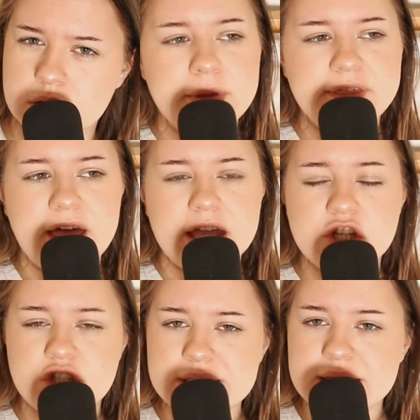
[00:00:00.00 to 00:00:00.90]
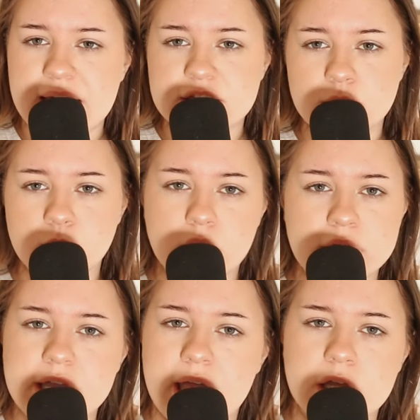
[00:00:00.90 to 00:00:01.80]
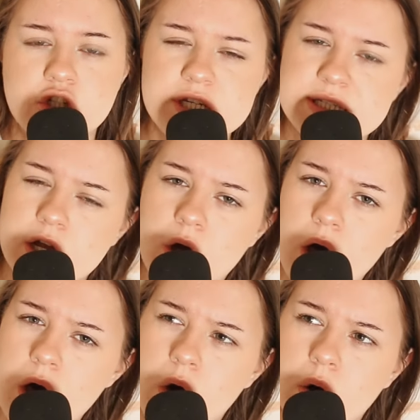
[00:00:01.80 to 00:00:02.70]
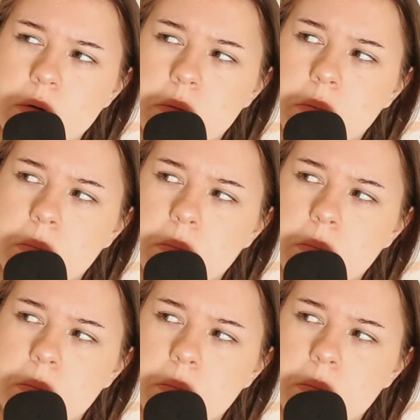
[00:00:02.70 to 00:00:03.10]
But then Jessica ends up walking in and she's like, oh.